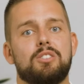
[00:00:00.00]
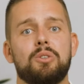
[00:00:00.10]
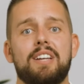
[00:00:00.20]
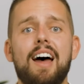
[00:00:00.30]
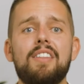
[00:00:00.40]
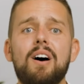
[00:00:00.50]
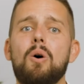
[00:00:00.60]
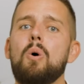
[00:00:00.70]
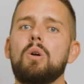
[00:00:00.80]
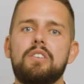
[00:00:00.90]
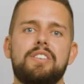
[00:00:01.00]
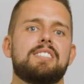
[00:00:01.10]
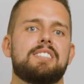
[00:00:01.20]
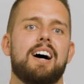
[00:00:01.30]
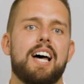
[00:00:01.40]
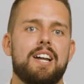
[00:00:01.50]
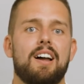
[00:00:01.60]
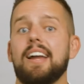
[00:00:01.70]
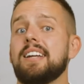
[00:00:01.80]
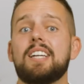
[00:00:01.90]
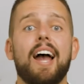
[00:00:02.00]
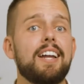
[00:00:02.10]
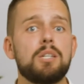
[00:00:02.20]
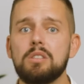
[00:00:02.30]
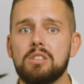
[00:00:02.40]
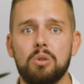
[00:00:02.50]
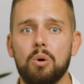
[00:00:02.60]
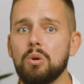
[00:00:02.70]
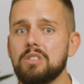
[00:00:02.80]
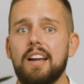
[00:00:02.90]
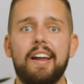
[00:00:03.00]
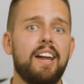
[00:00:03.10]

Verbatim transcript: To gather all of this data, engagement scores,